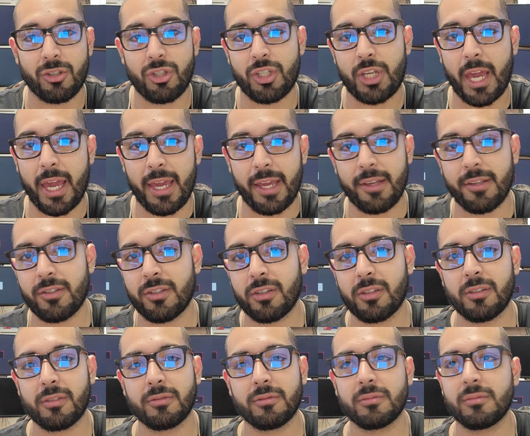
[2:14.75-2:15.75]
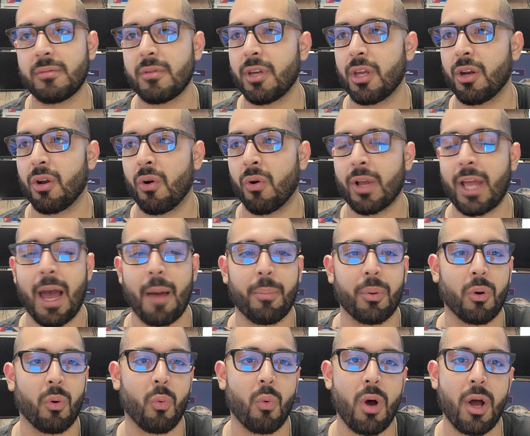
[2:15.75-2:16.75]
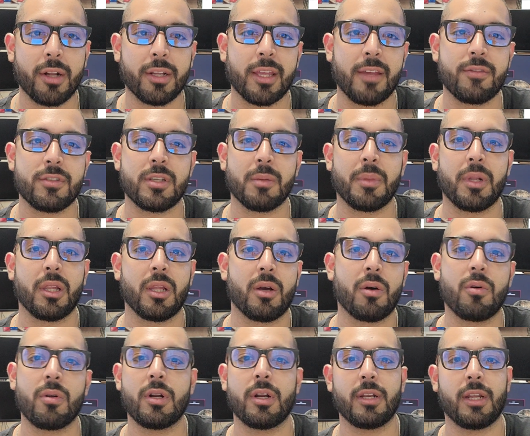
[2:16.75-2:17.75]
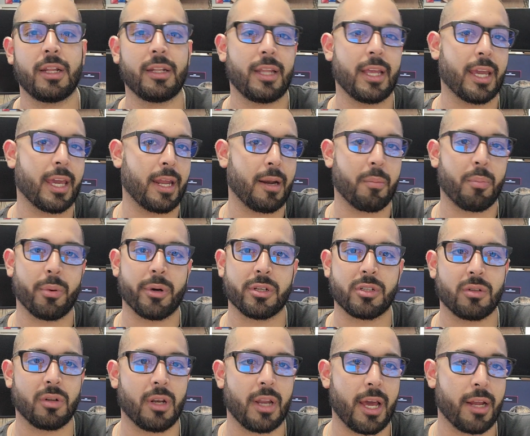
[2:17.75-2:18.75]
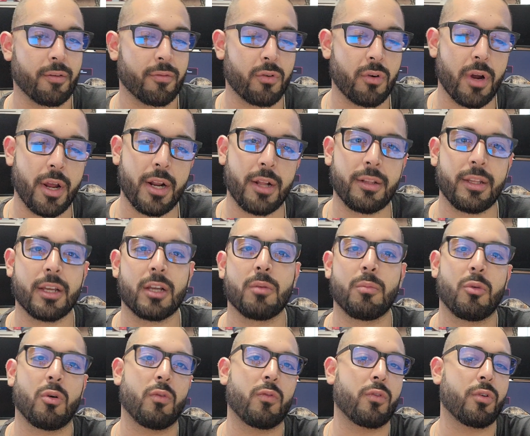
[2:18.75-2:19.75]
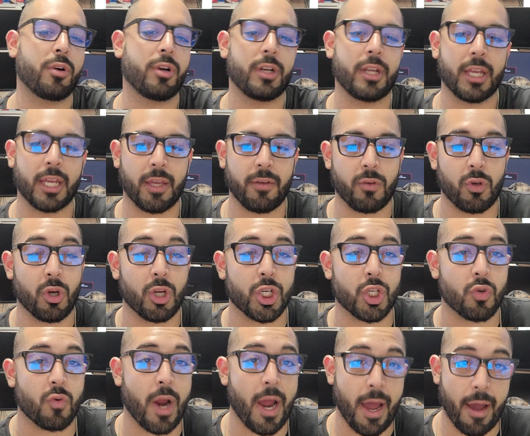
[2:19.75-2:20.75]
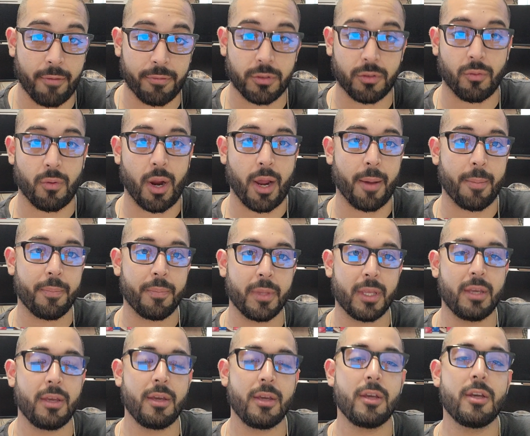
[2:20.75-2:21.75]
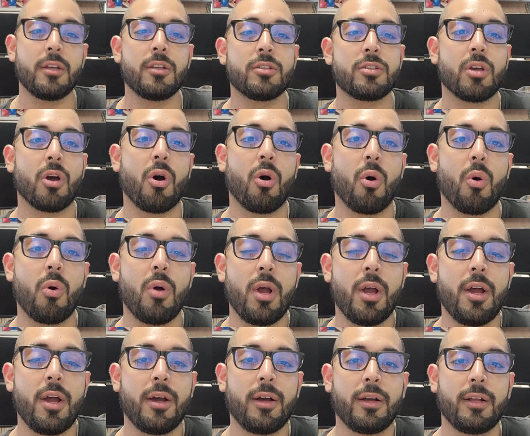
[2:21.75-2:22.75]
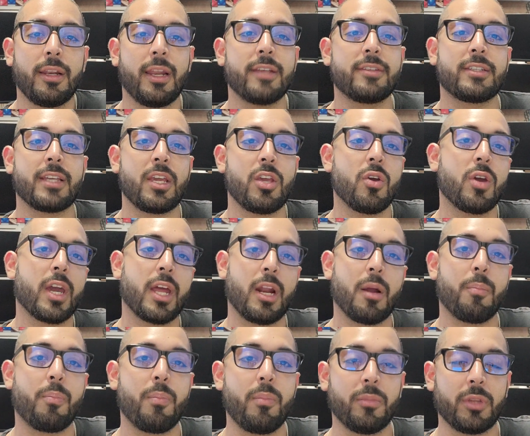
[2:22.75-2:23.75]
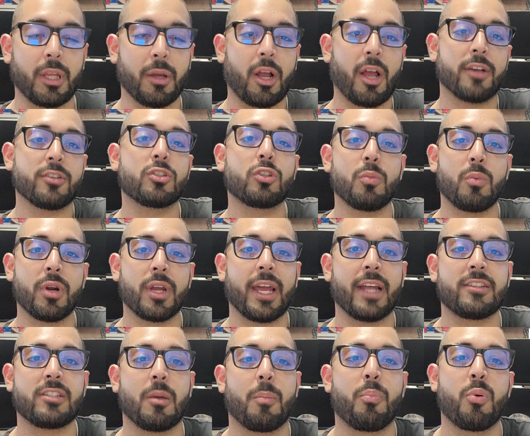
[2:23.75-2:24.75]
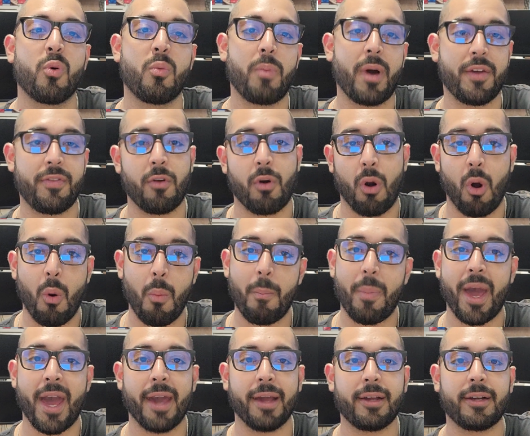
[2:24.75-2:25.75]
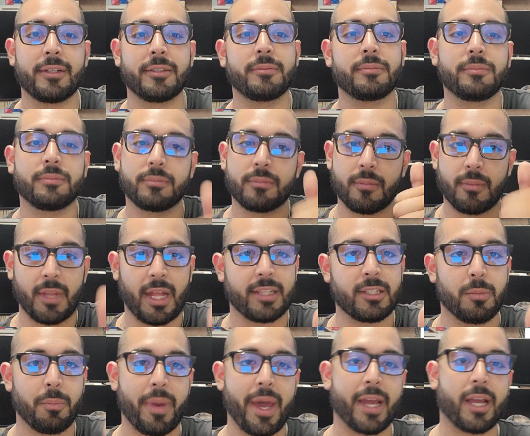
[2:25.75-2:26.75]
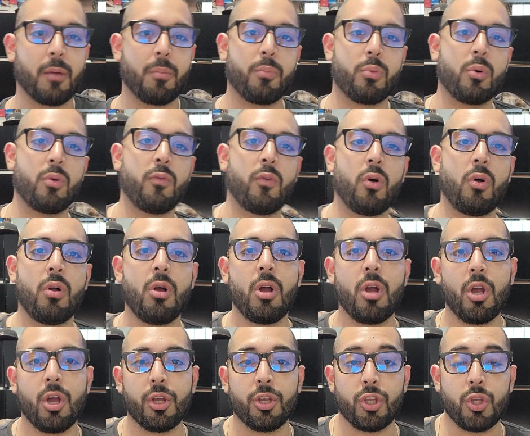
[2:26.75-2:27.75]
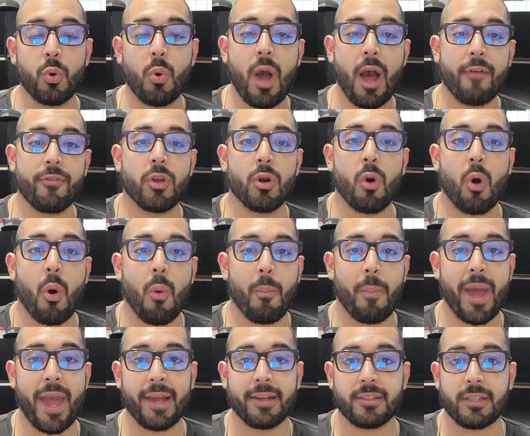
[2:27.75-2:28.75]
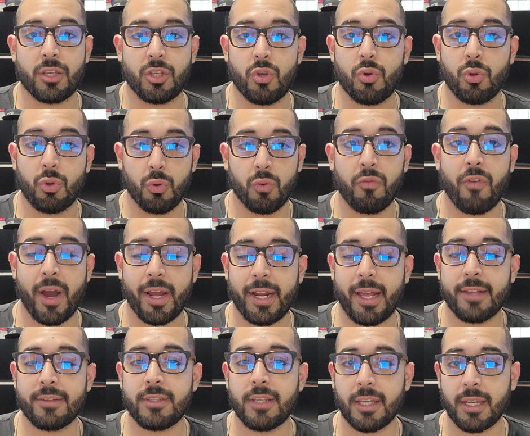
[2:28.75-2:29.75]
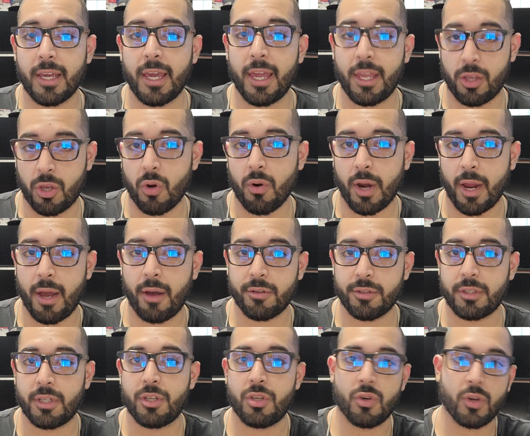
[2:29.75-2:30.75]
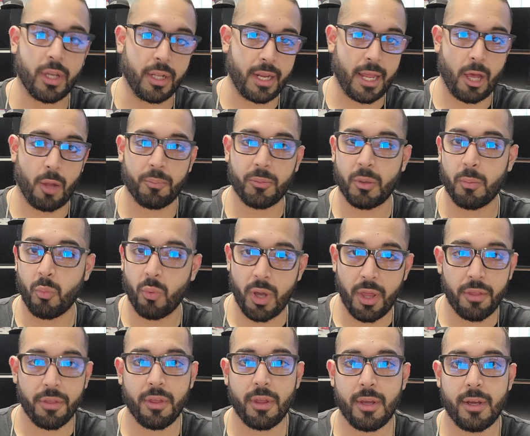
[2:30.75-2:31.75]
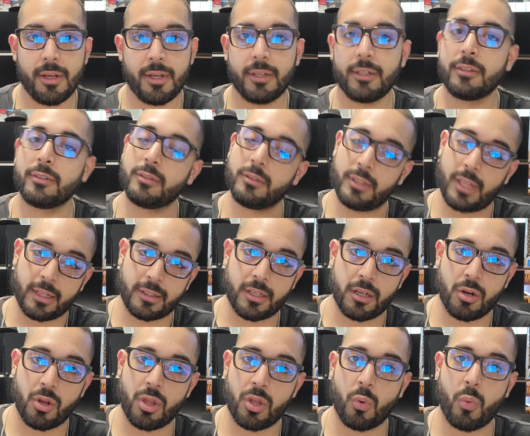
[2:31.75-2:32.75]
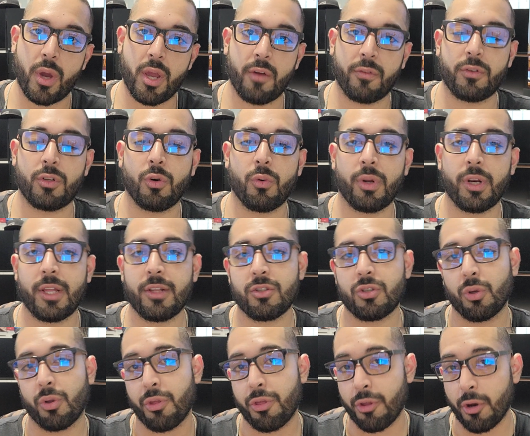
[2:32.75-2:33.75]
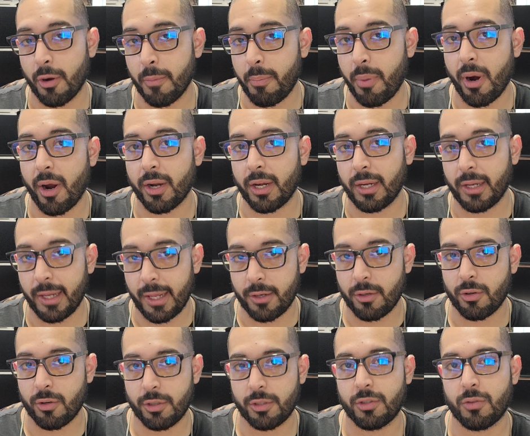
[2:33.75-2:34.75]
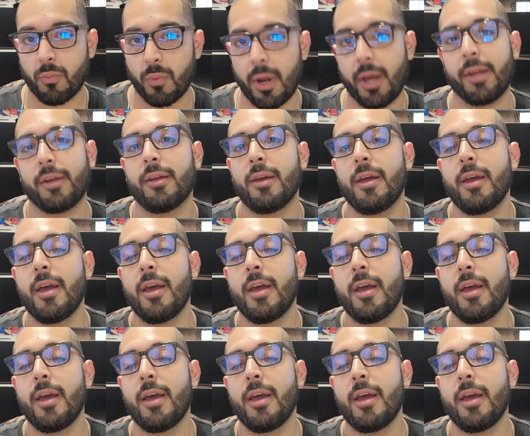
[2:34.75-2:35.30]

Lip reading: Chase, Capital One gives them a loan, and then they get a personal line of credit. They come over and they give you a draft, all right? So let's say the customer gets approved by their own bank. That's a bank approval. You have your own banks and you do financing in your house that you can help them with. That's another way of doing it. So third-party lenders, right?